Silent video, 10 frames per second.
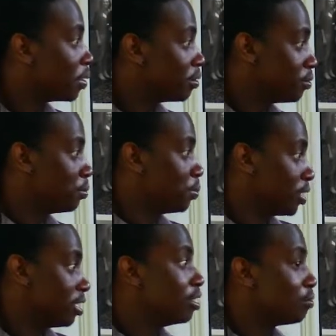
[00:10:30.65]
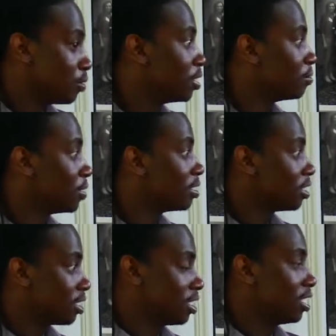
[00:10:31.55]
If you put it in front of us to
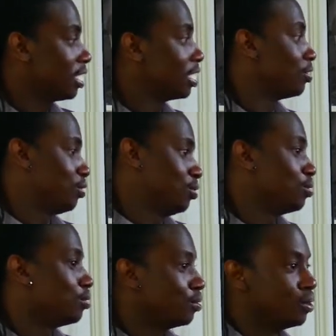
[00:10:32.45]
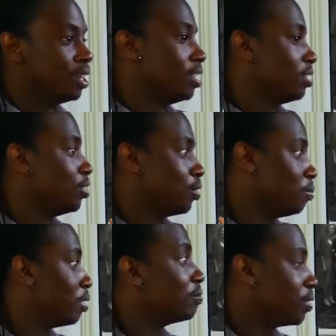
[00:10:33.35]
say, get to,
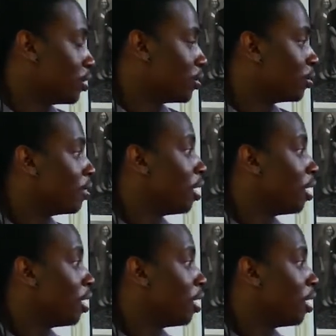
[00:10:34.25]
Buffalo